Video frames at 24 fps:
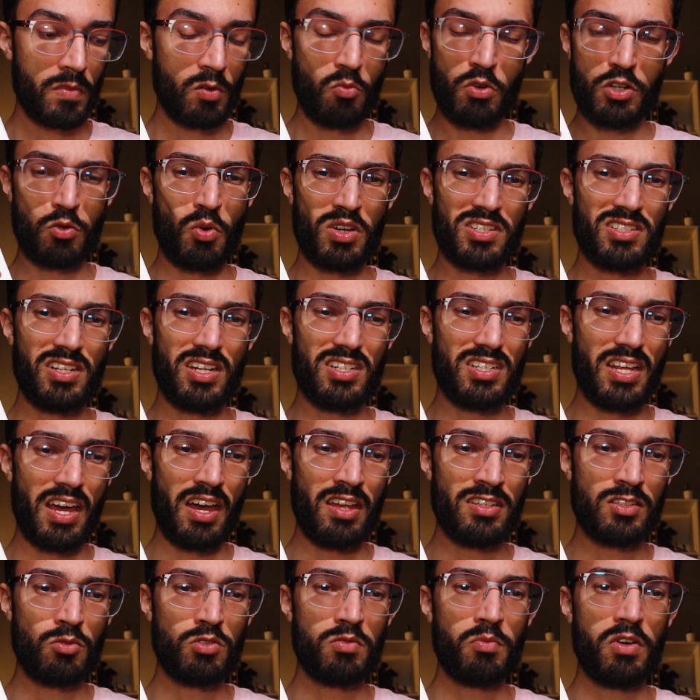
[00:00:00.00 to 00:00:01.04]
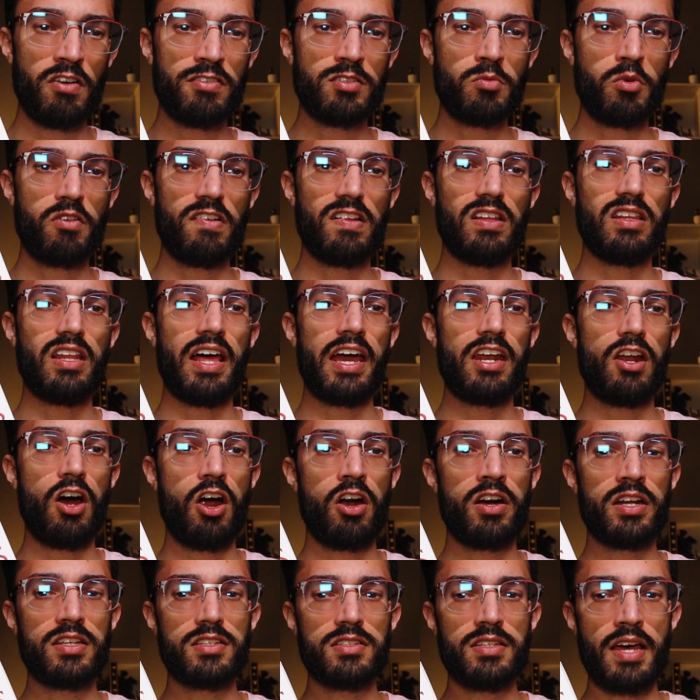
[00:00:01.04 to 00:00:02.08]
which wasn't intense. It was, it was more a
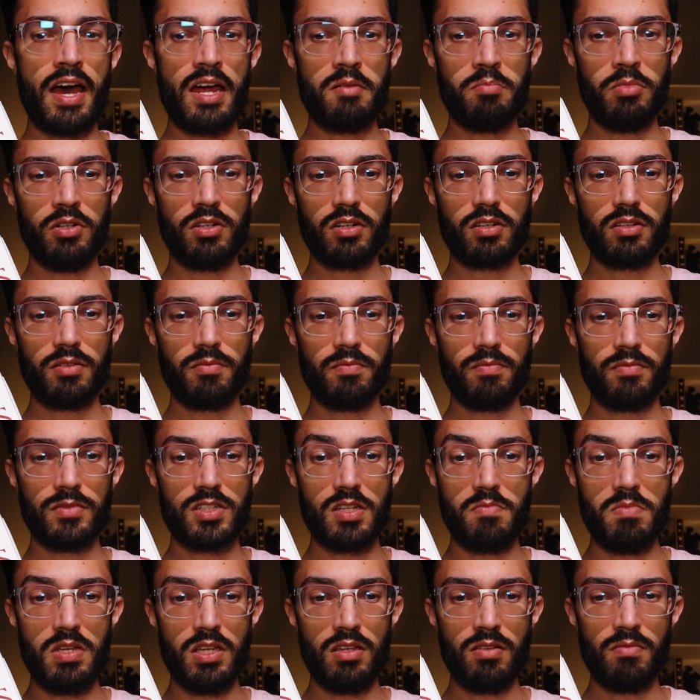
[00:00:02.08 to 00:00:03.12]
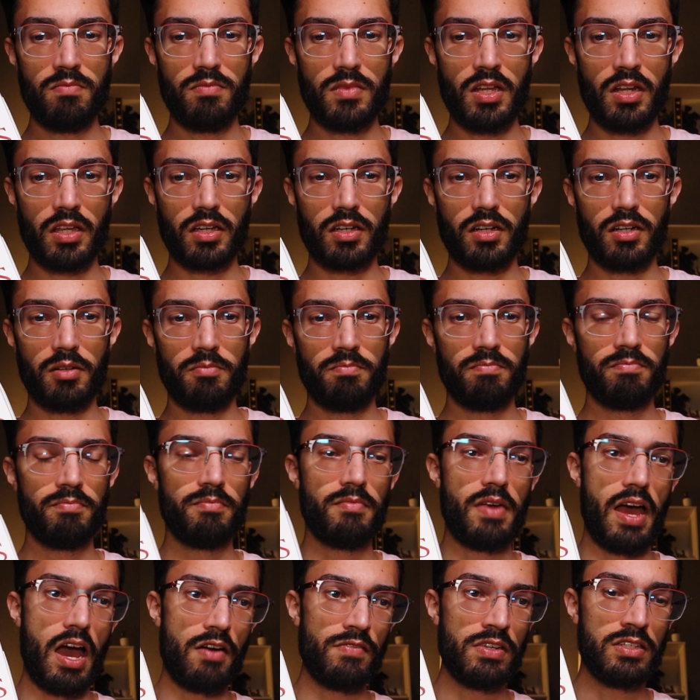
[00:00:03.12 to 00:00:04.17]
lighthearted sad book to me than like a
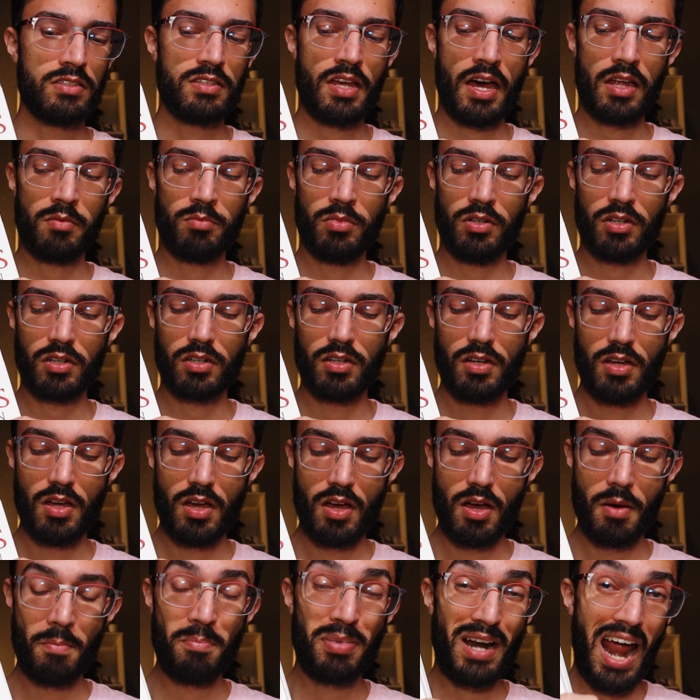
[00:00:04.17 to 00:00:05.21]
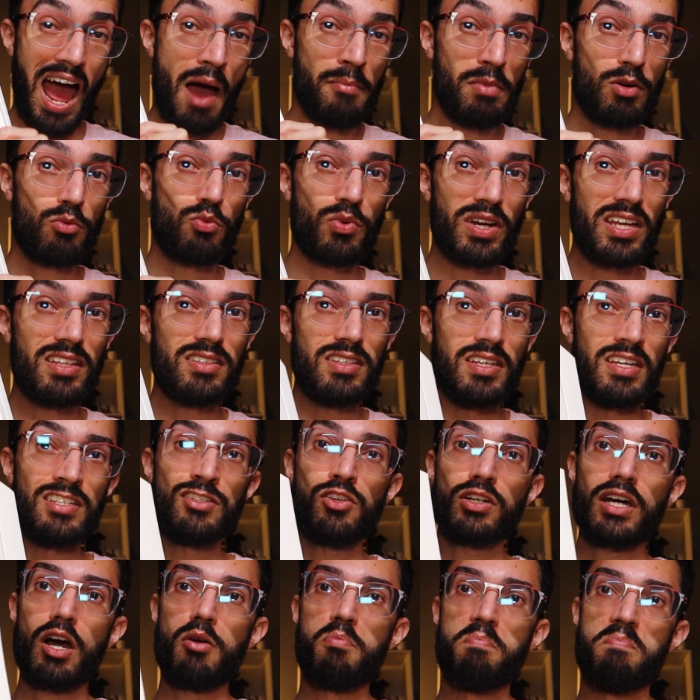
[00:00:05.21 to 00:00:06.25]
heavy sad book. But I'm going to read
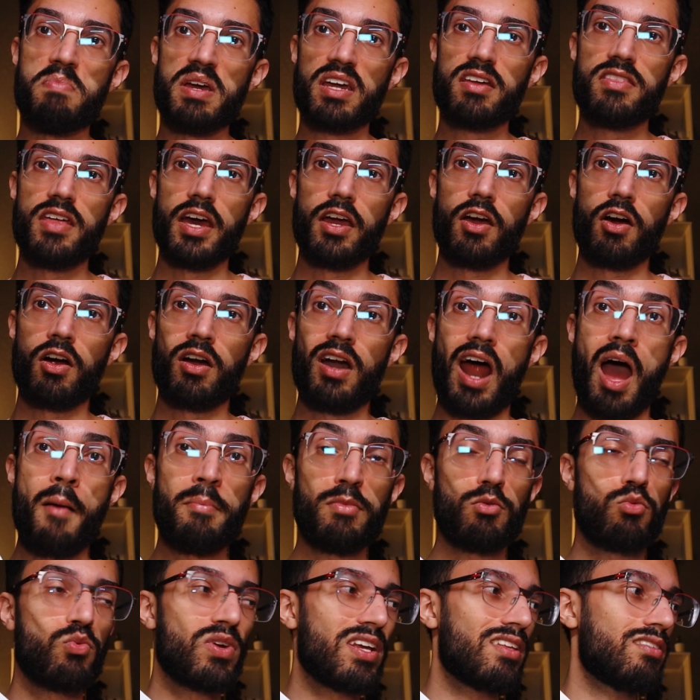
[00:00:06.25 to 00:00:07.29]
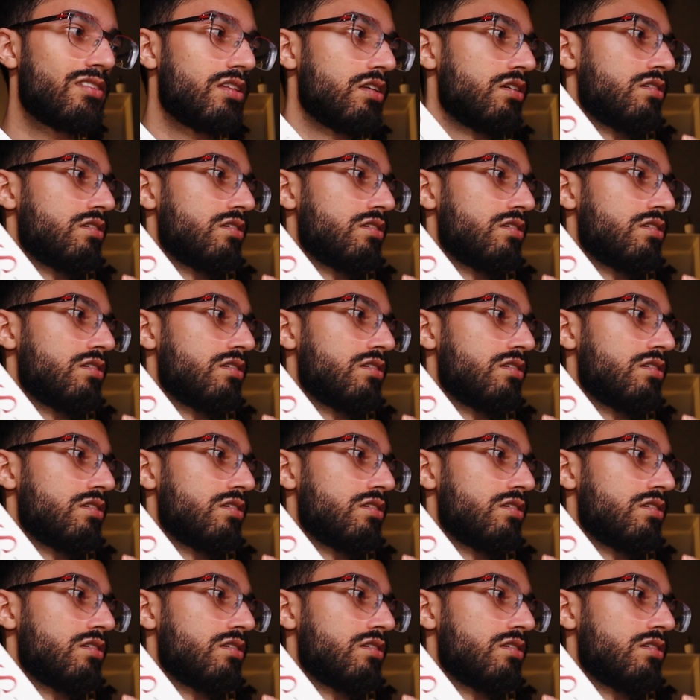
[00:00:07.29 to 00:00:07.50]
these. Look how big they are. I'm going to read